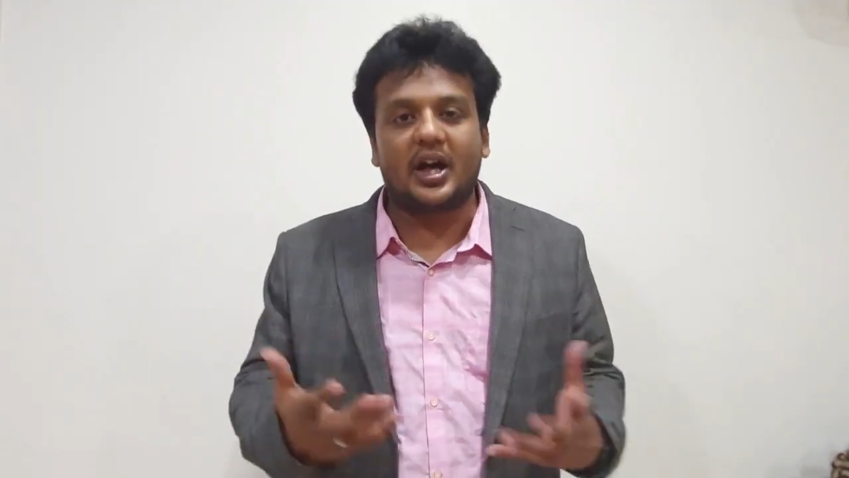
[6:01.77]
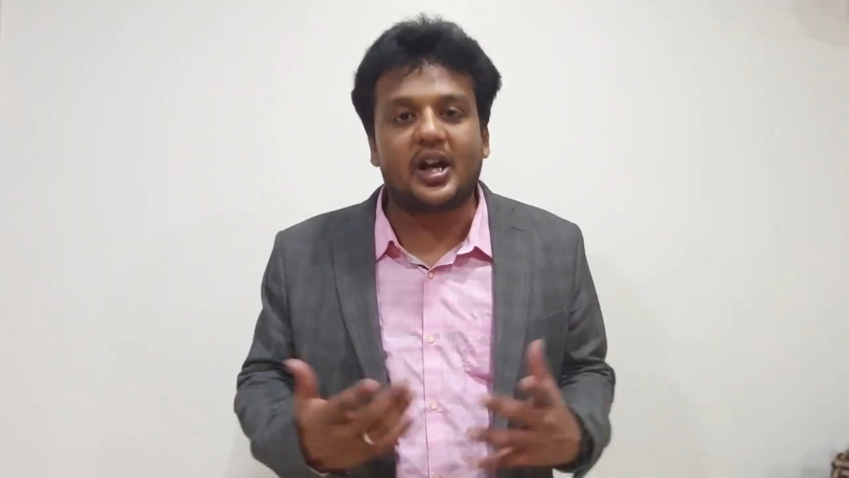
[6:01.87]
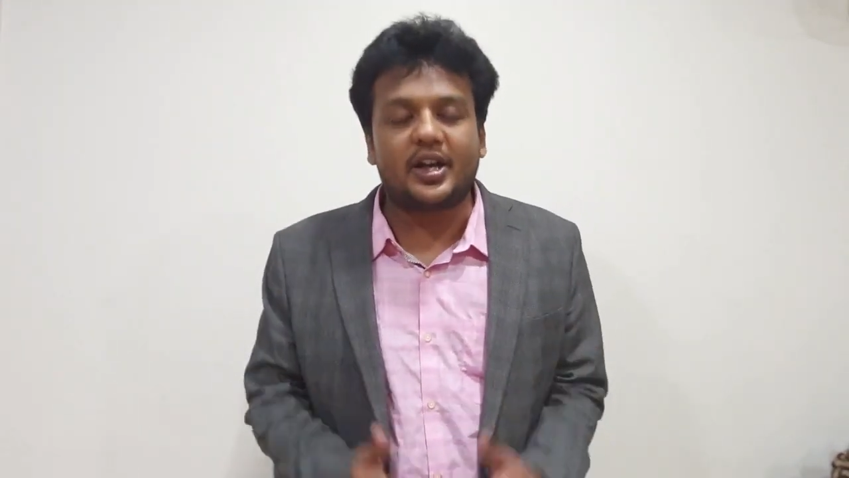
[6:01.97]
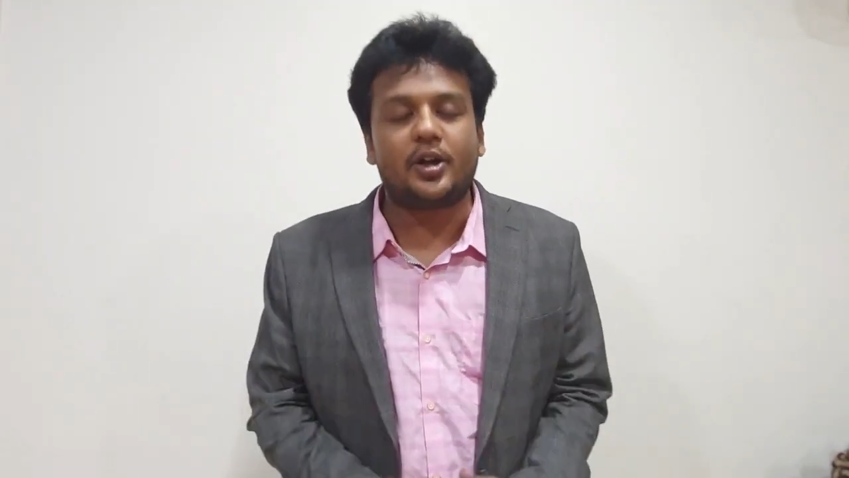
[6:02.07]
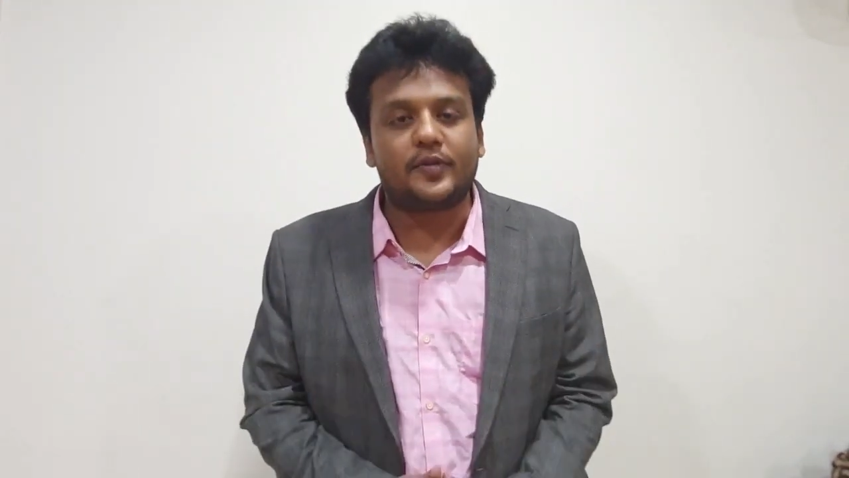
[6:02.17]

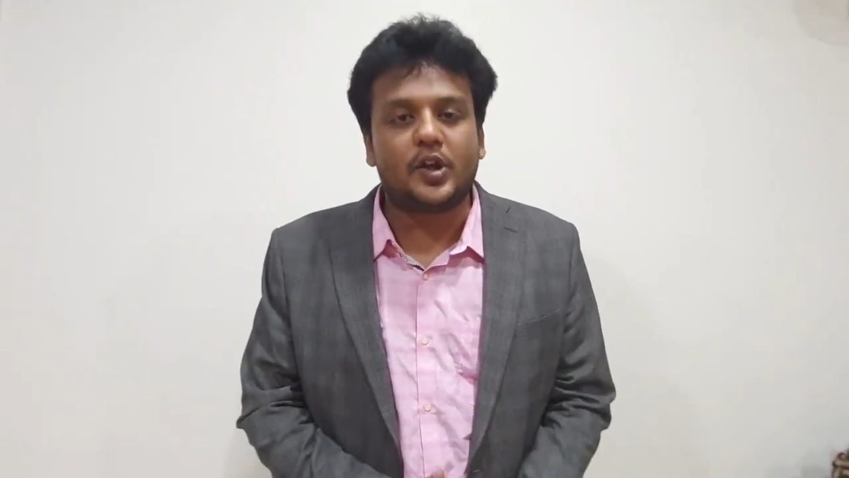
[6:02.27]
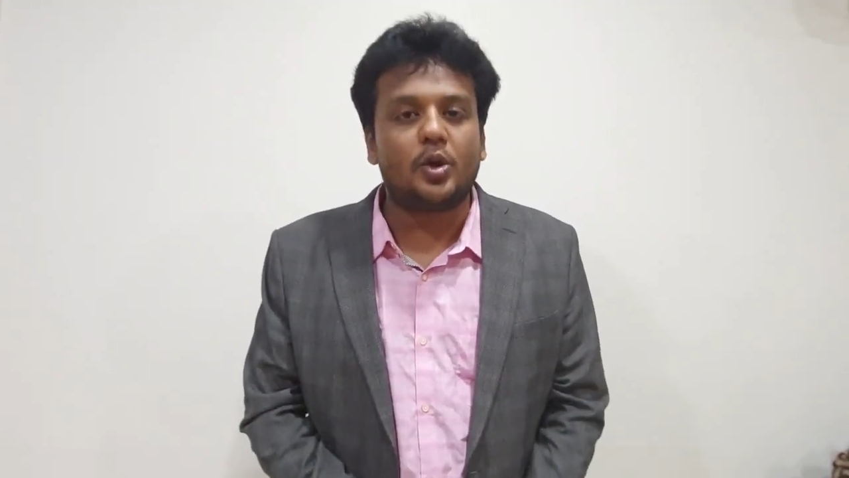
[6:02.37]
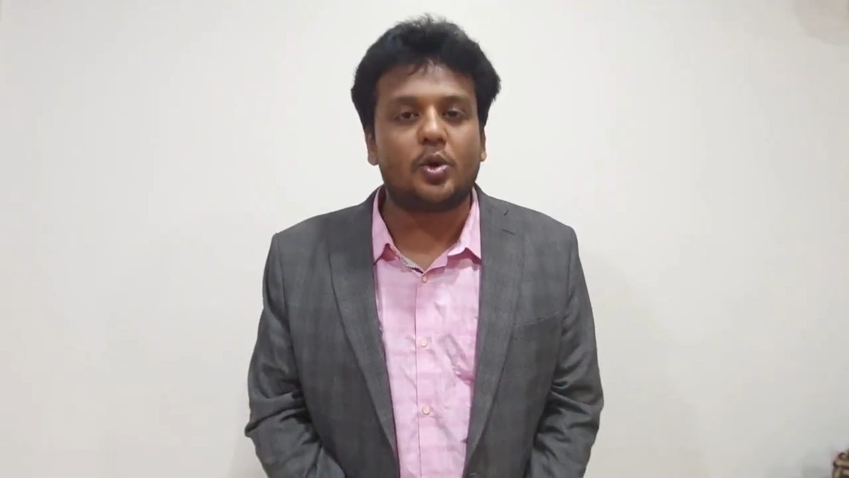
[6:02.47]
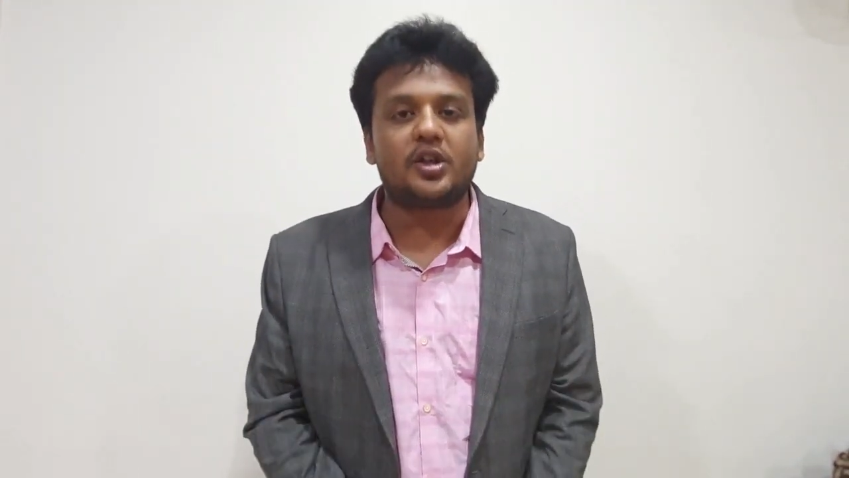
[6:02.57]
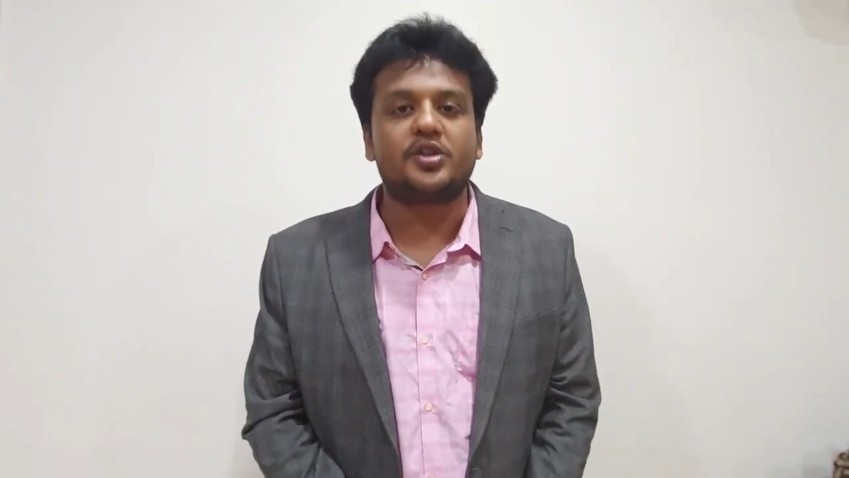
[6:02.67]
content of the
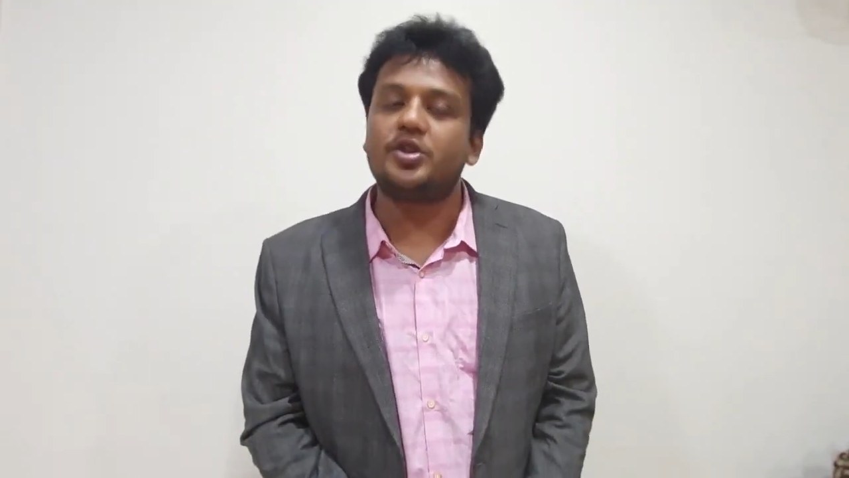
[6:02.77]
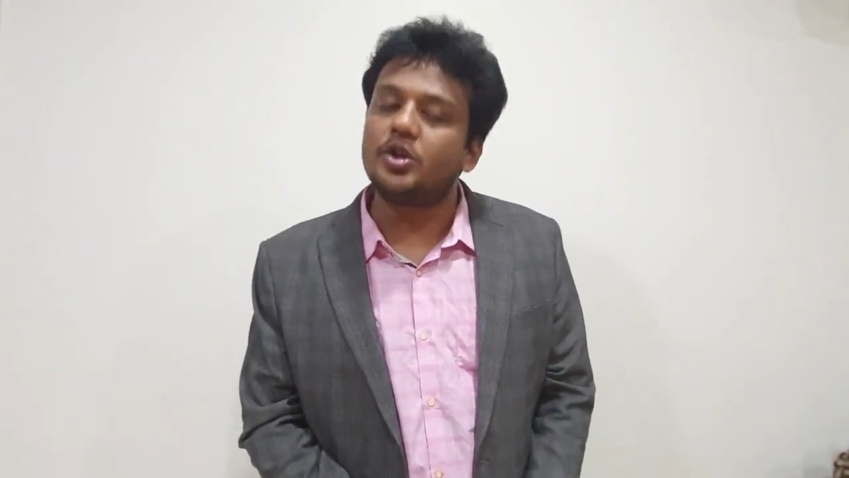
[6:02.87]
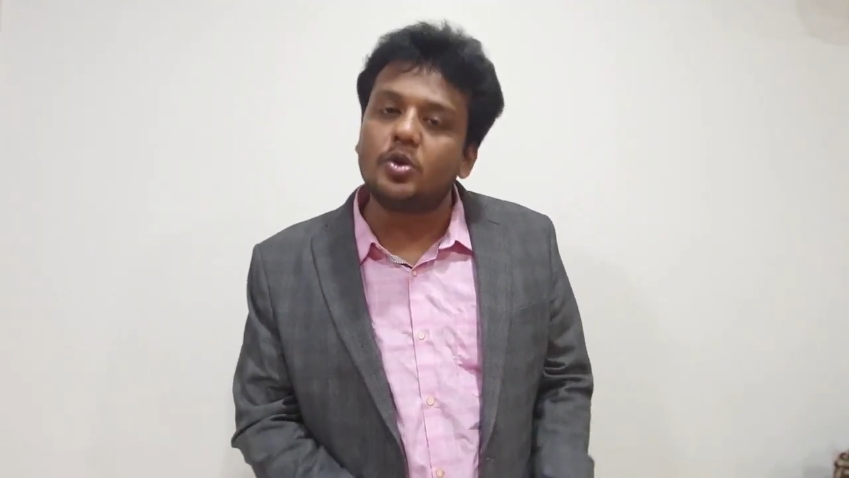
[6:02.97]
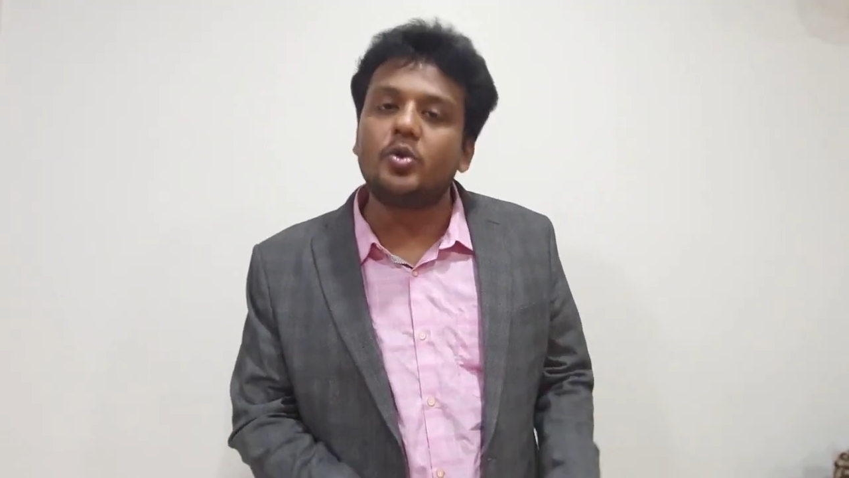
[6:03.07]
notice you